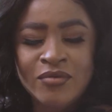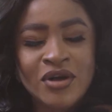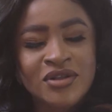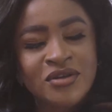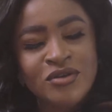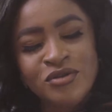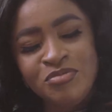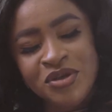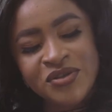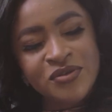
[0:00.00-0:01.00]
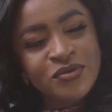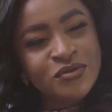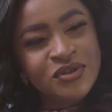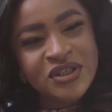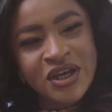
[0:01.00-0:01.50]
What could be
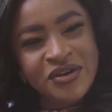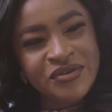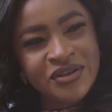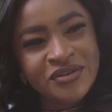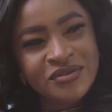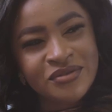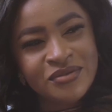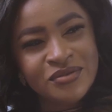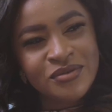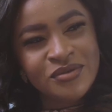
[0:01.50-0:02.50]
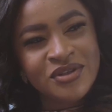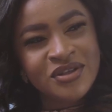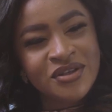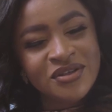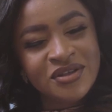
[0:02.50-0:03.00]
so daring to
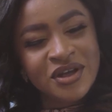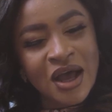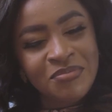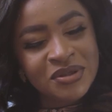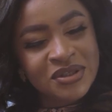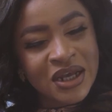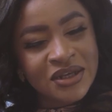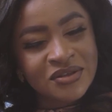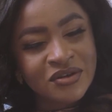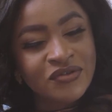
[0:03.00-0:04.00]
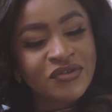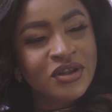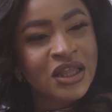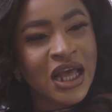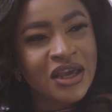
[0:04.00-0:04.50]
seize the appetite of
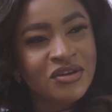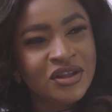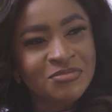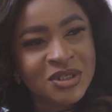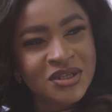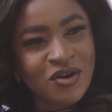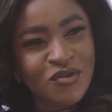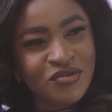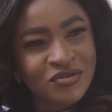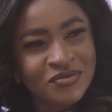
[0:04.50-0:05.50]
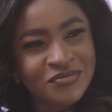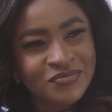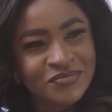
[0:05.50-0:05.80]
the lion himself?